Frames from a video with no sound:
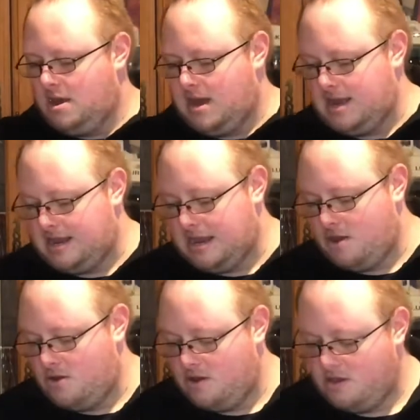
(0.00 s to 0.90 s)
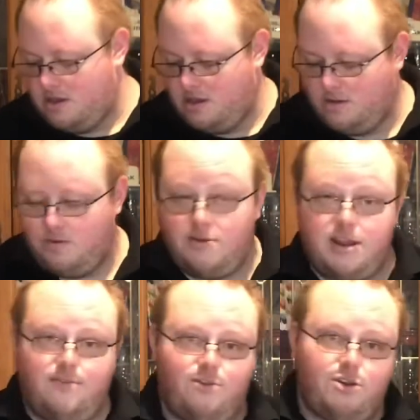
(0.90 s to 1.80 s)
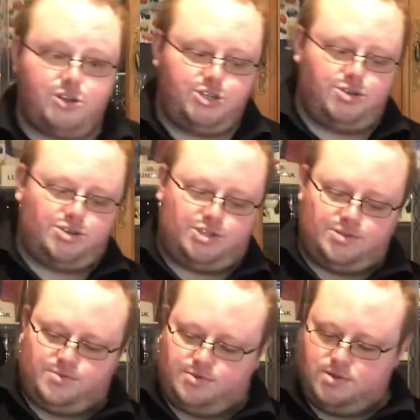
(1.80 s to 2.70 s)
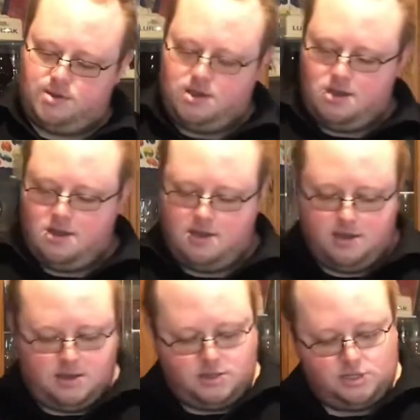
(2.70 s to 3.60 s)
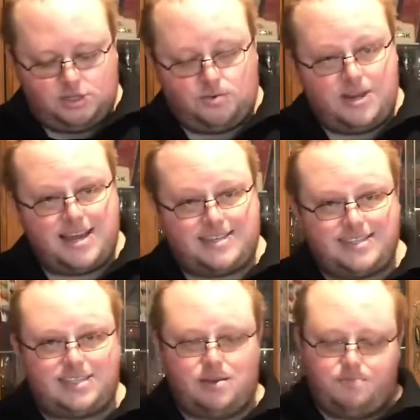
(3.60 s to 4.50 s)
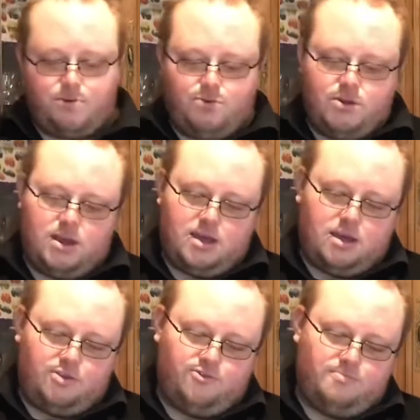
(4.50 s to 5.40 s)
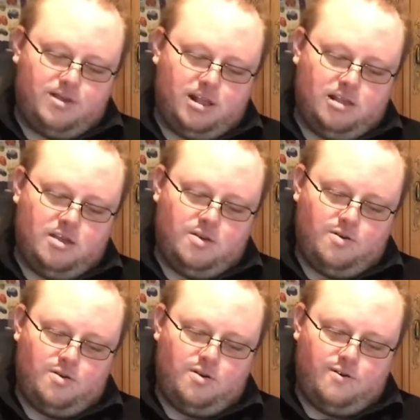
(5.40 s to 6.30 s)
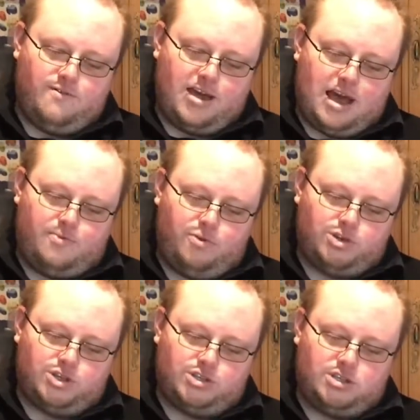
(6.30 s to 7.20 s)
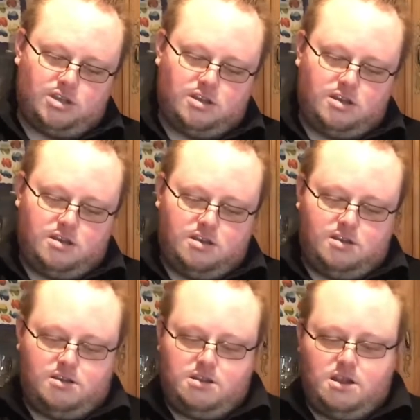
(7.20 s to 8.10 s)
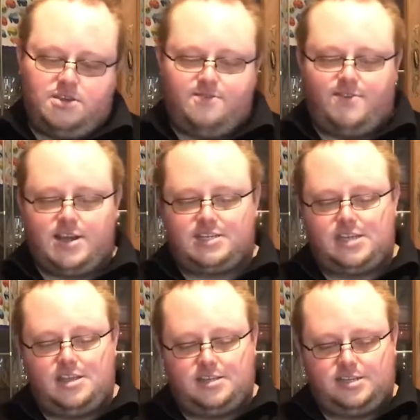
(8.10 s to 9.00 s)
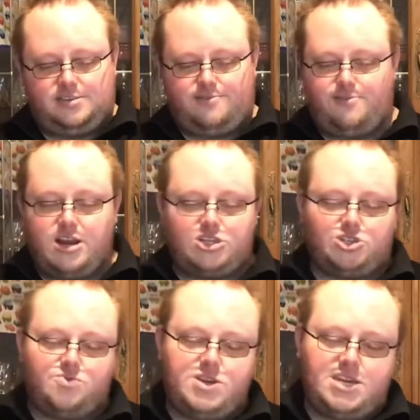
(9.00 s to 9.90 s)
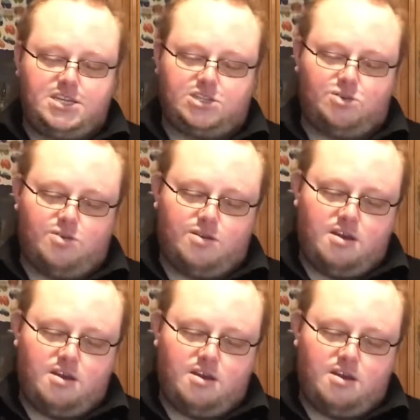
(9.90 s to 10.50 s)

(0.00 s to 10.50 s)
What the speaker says: And then we're ready for our juice. So nice and simple, 100ml of apple juice. Nothing fancy, this isn't fresh squeezed or